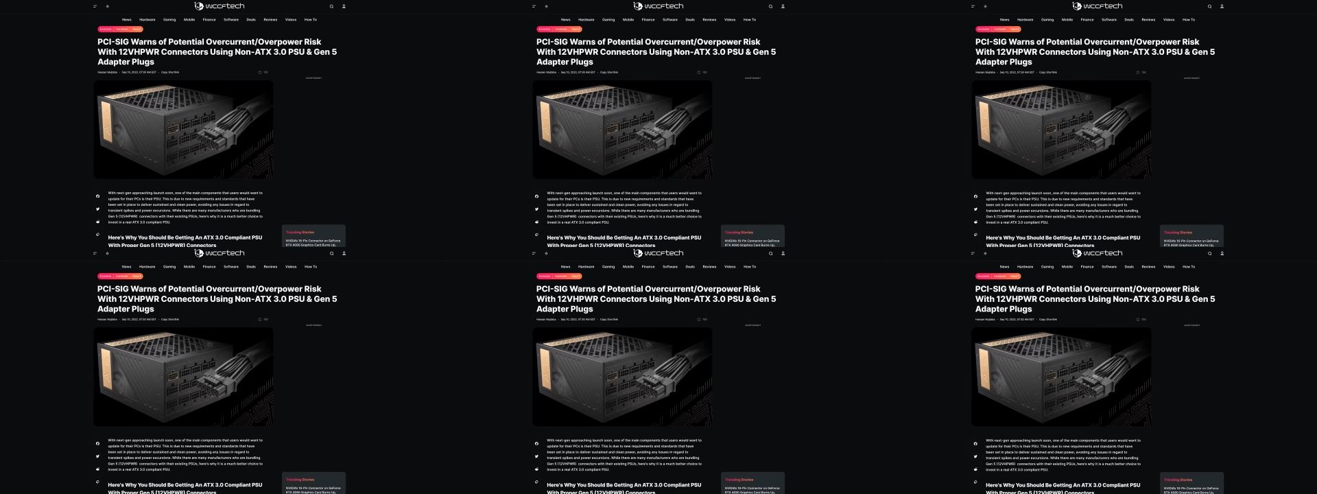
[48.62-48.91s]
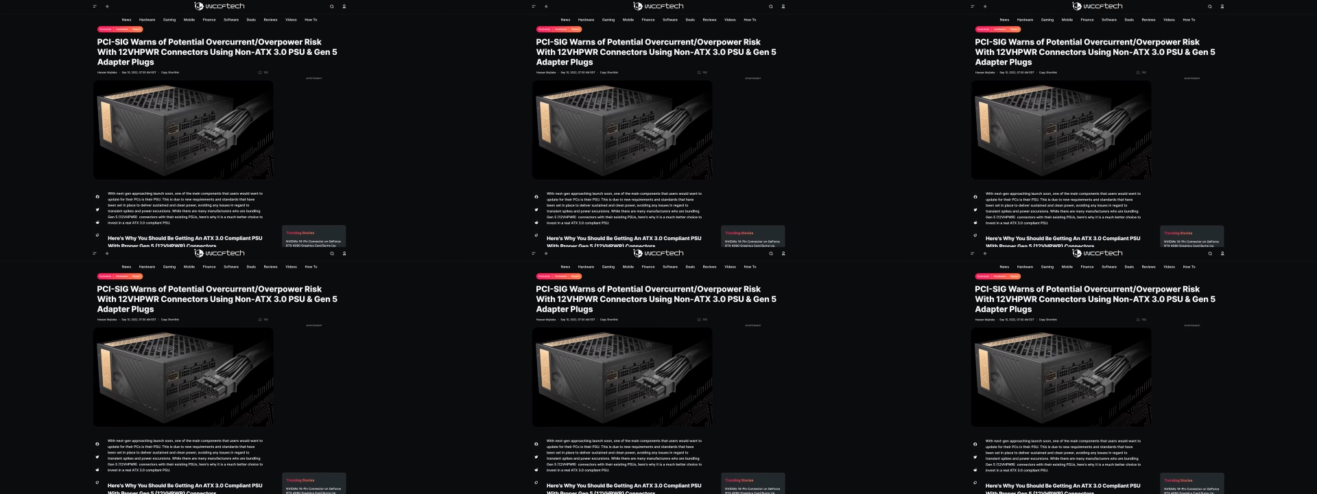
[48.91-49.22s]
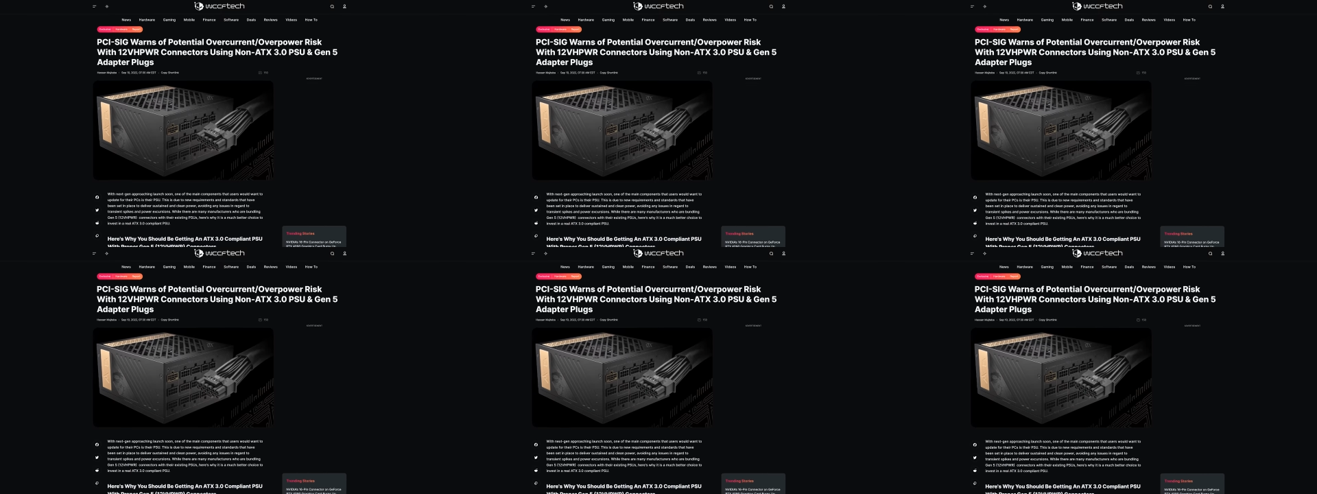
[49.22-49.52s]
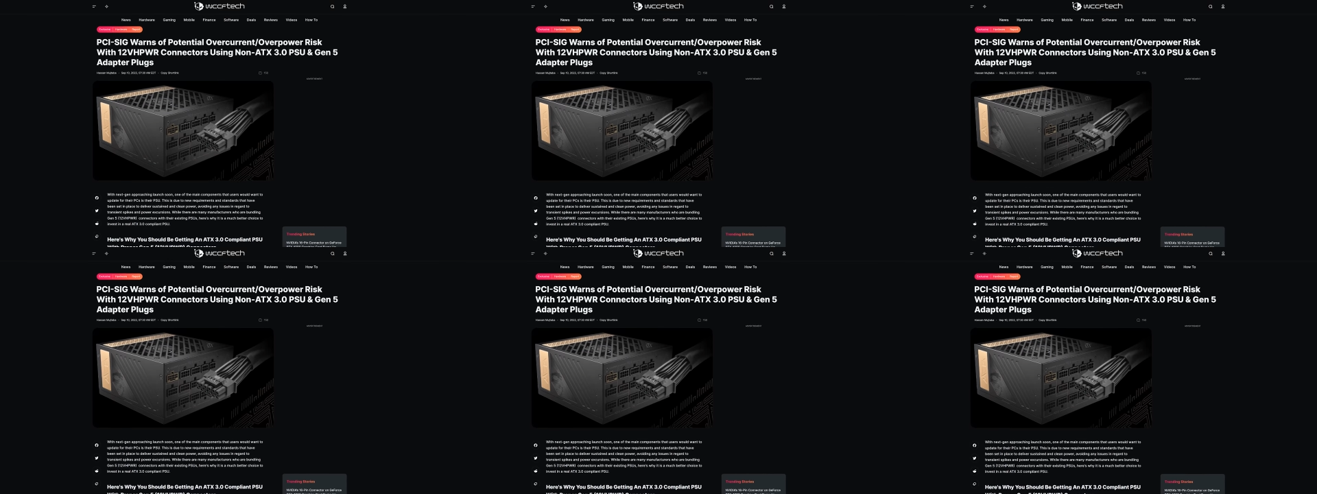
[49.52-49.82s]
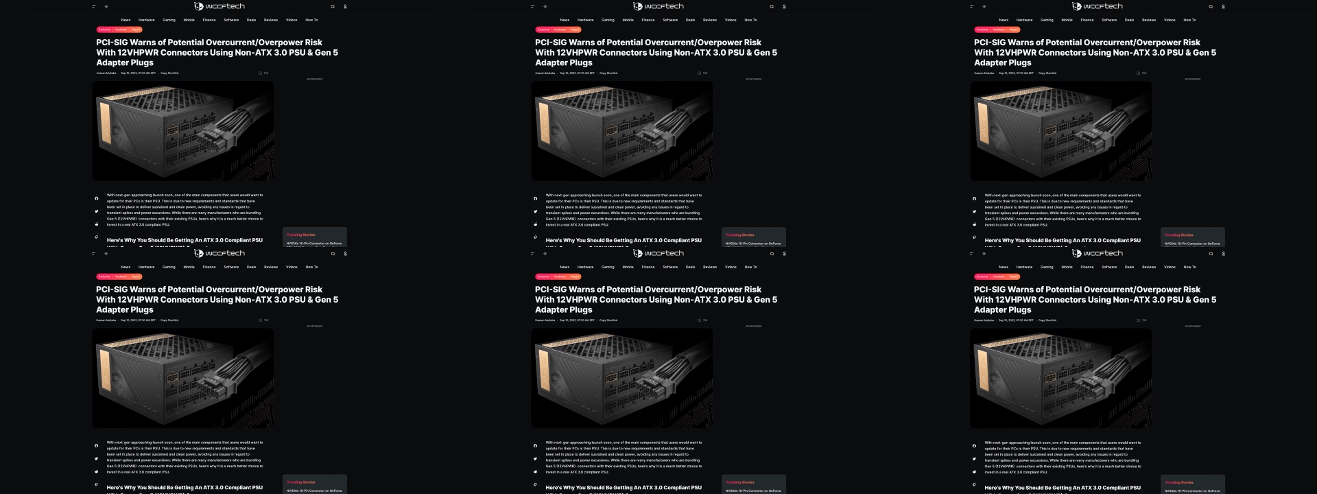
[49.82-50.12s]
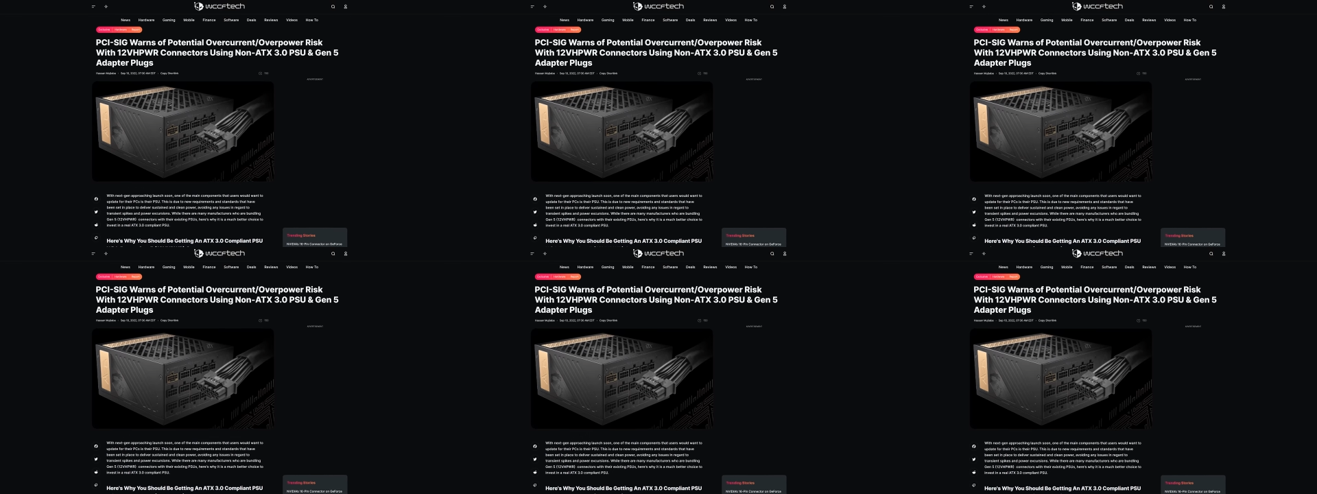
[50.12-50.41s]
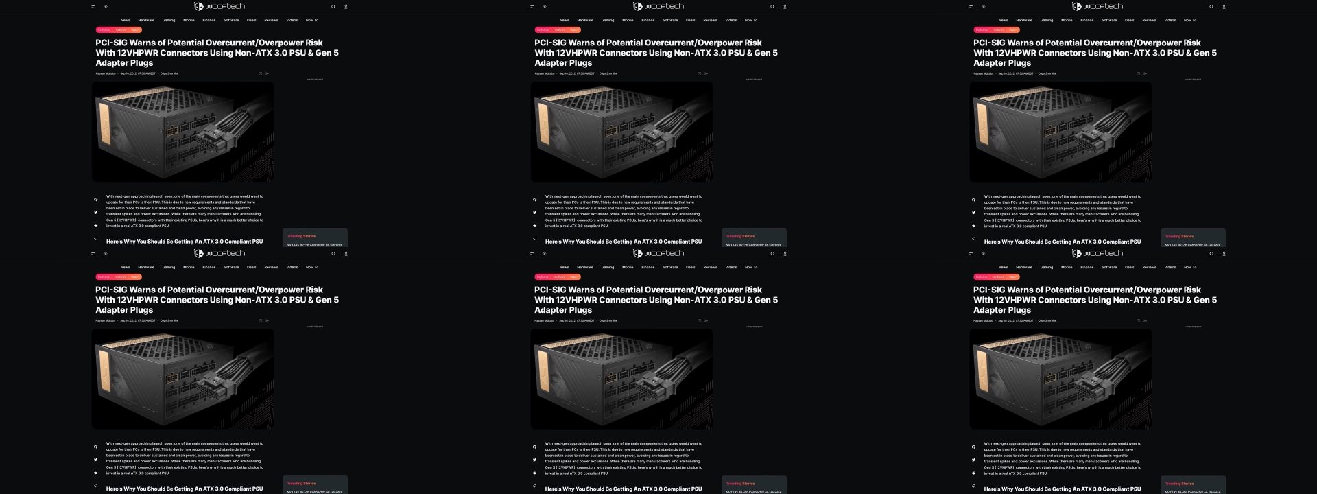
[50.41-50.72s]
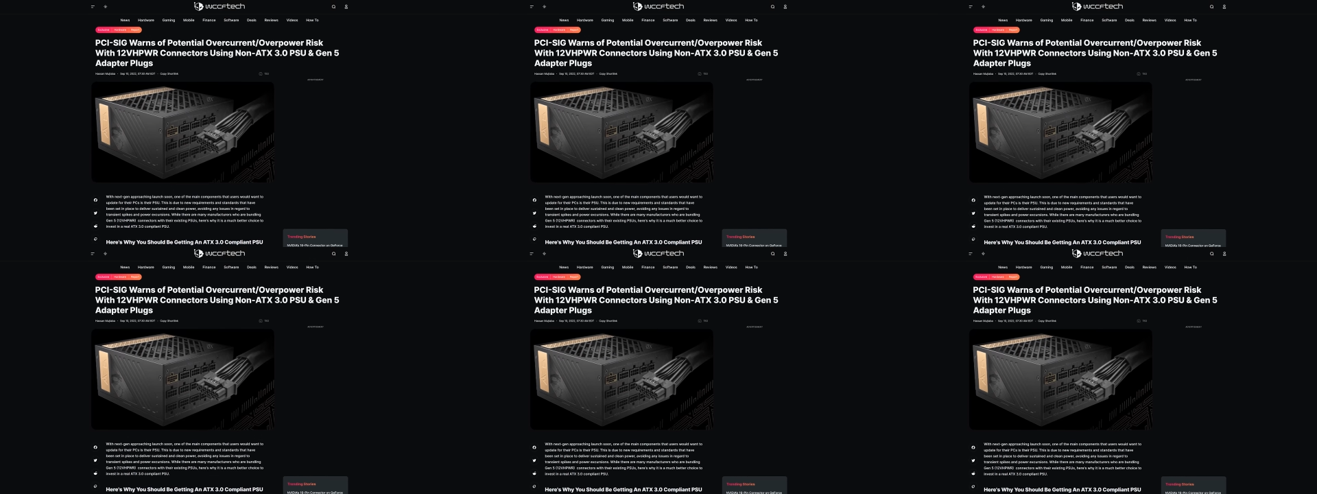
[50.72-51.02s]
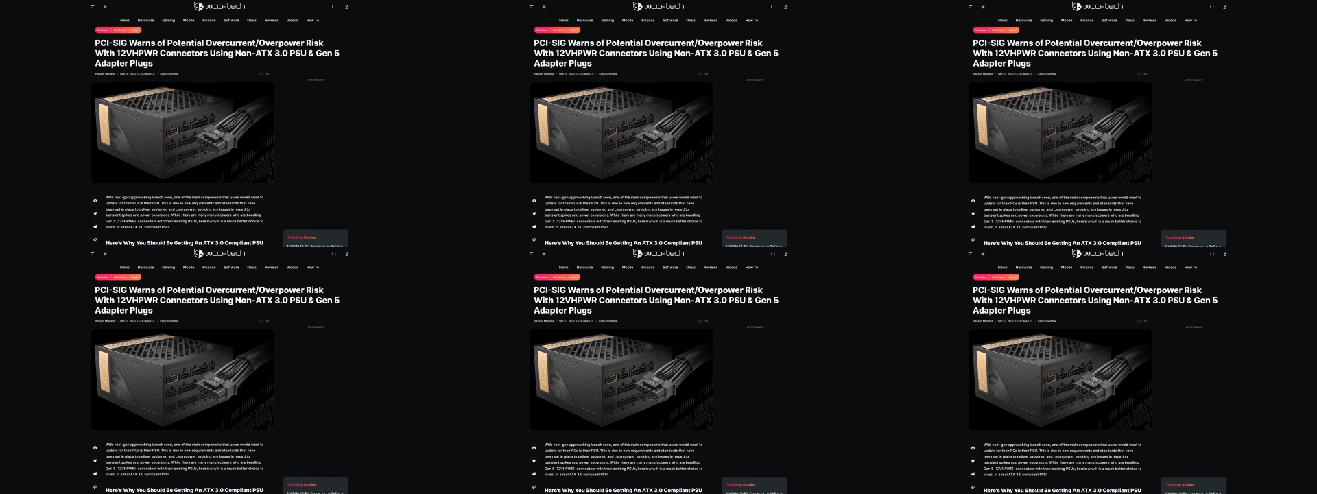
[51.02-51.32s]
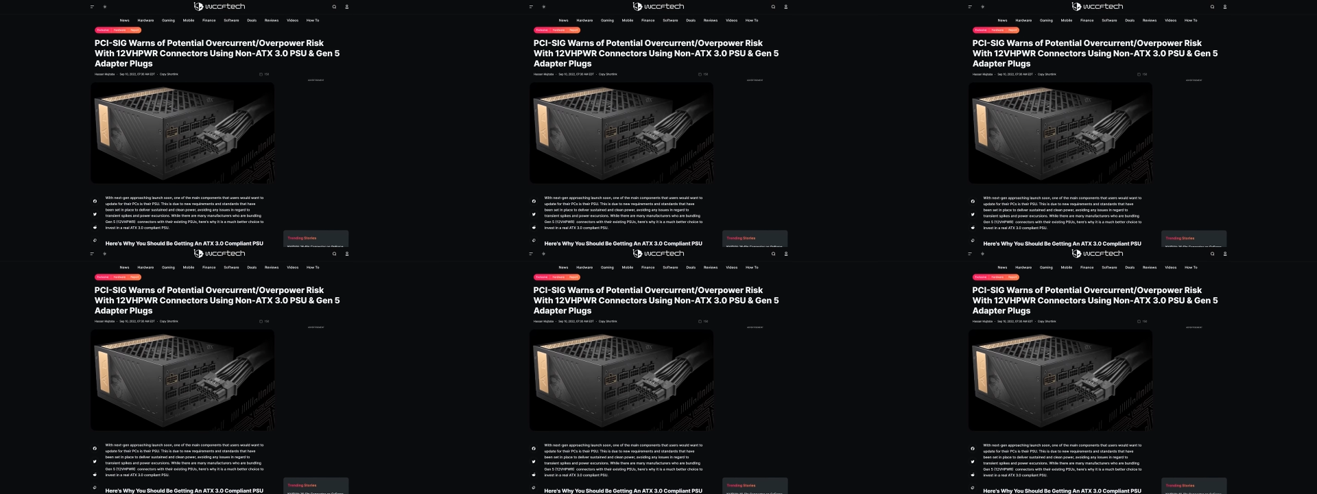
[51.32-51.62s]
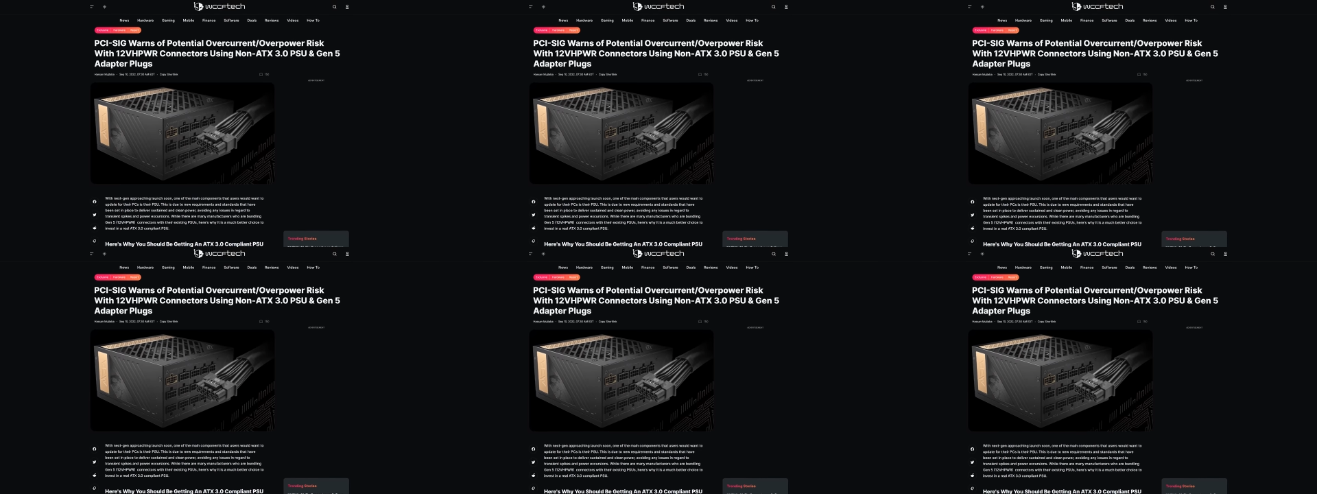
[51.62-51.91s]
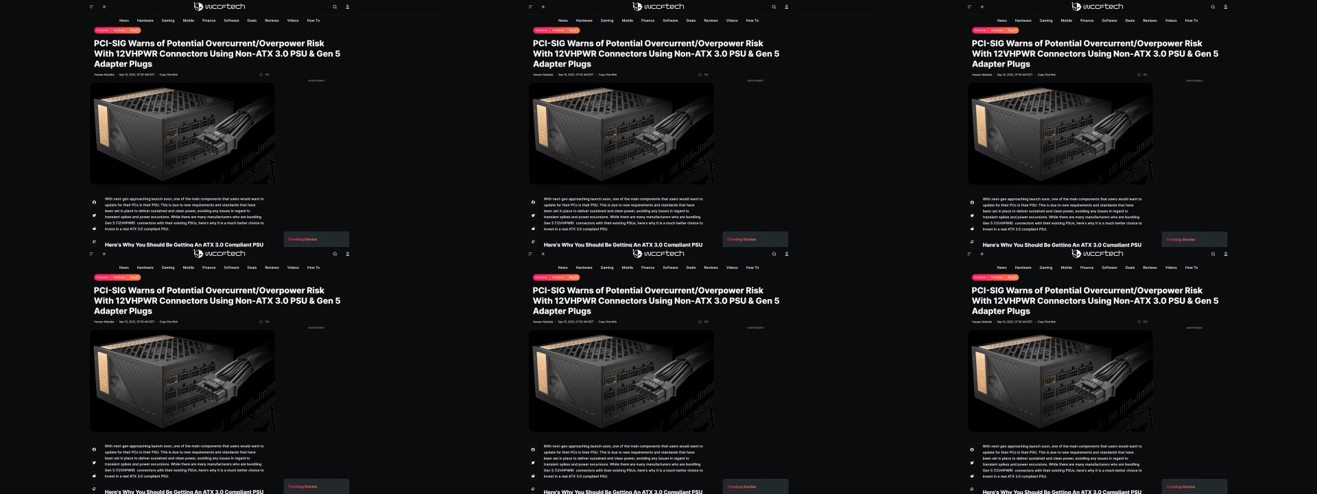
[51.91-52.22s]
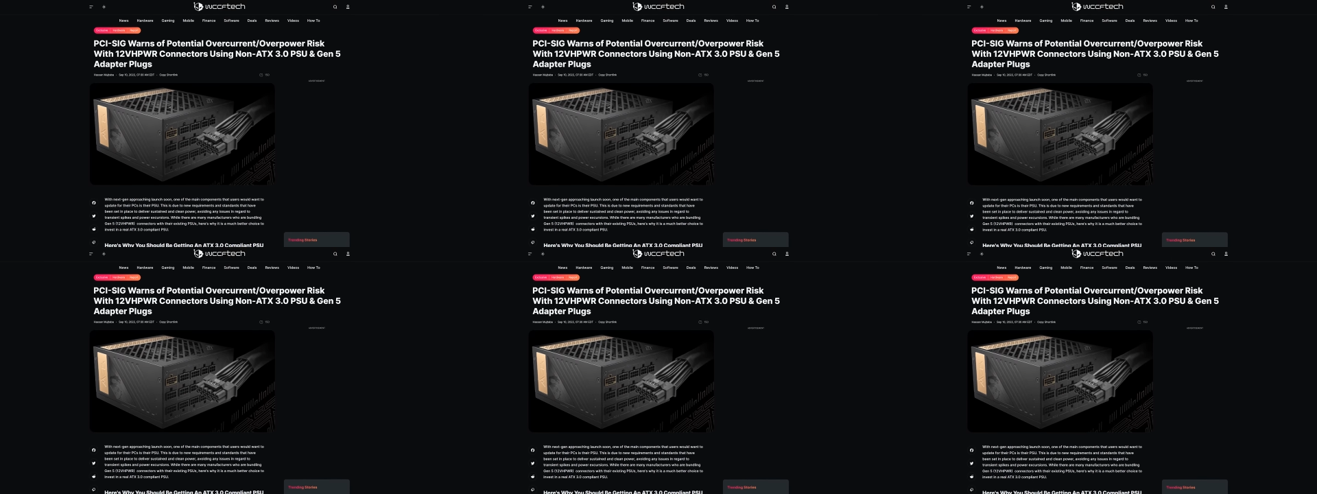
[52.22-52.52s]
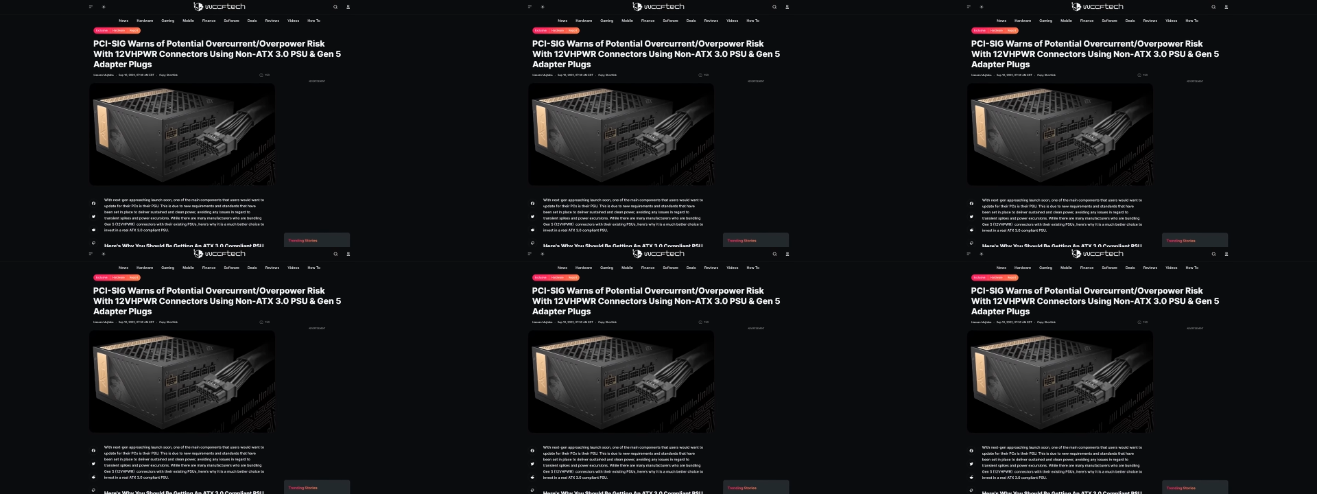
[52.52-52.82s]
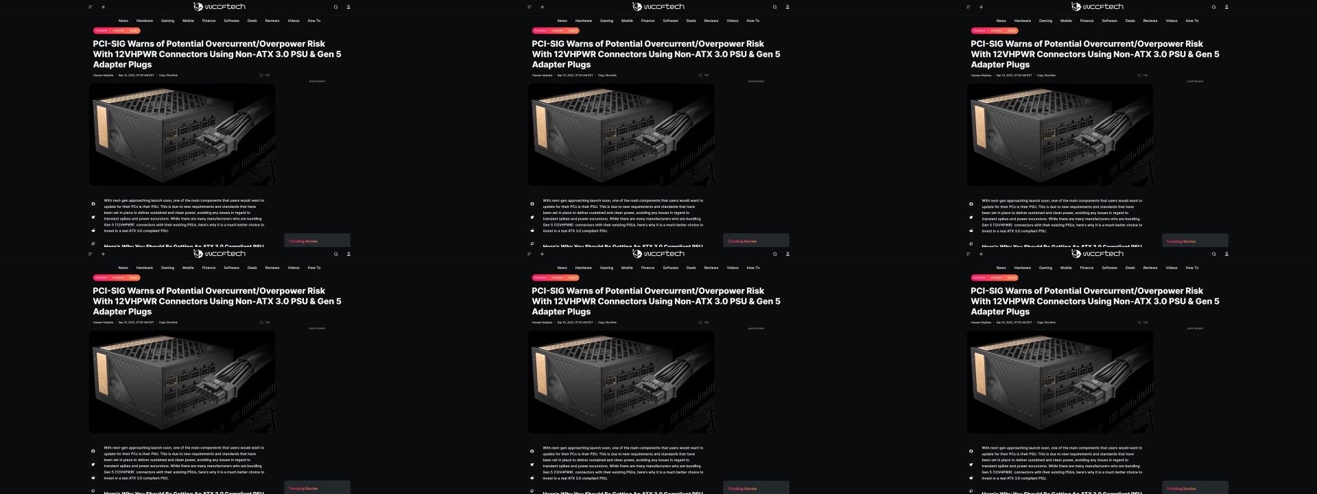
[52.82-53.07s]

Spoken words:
[unreadable: no face in view]